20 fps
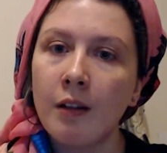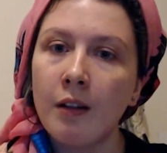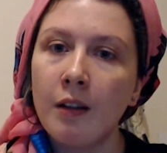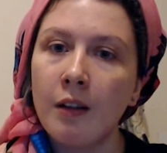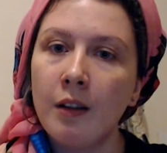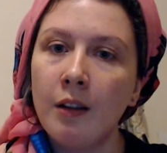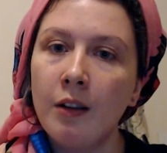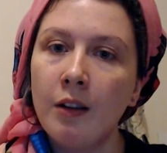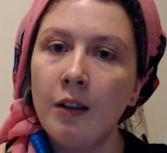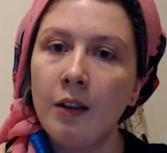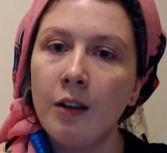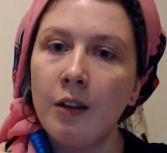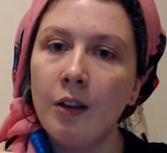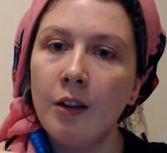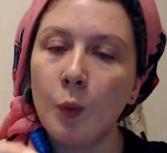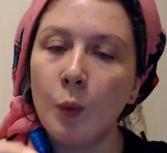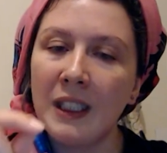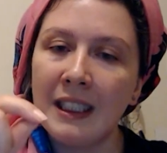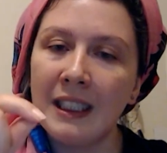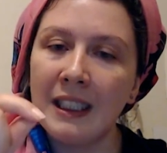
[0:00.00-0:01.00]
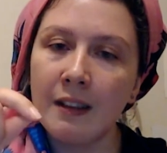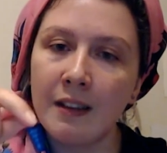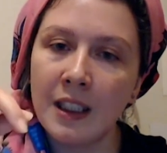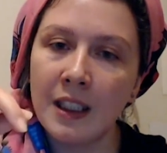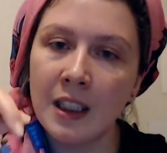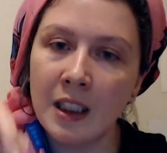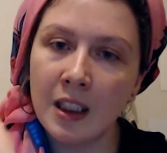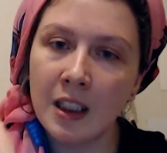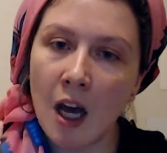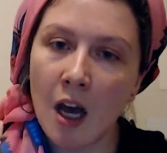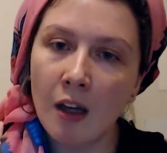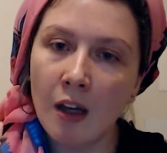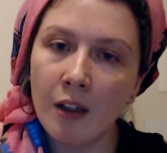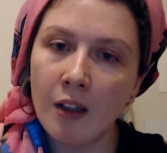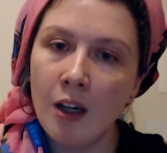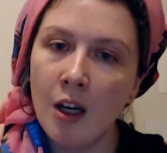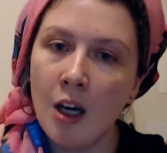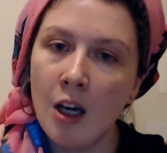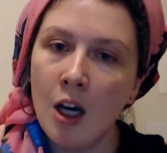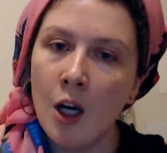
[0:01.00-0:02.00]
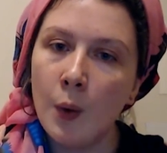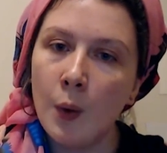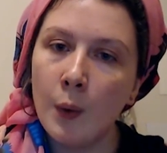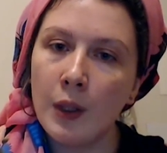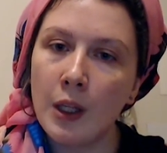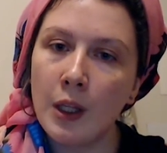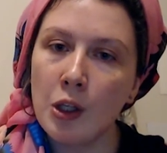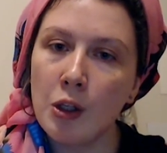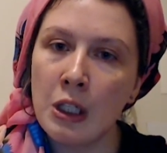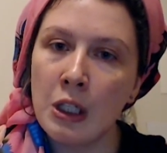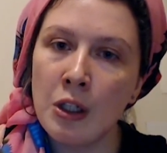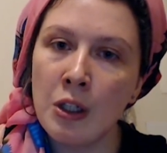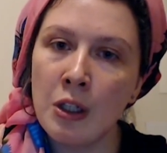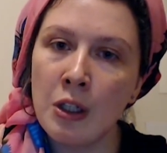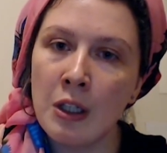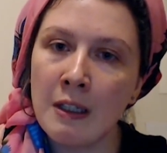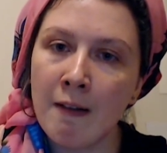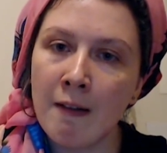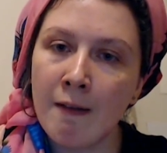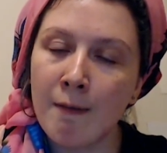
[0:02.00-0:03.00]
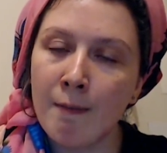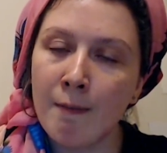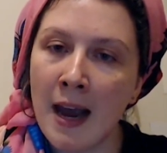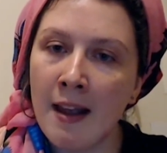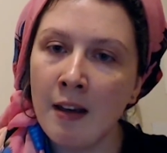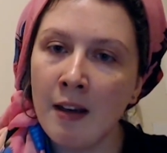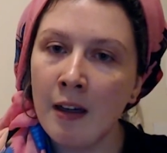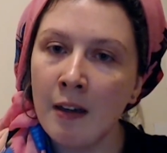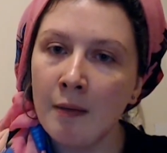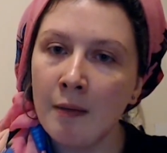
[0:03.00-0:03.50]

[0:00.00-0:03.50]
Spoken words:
that we're still stuck with the traditions of men,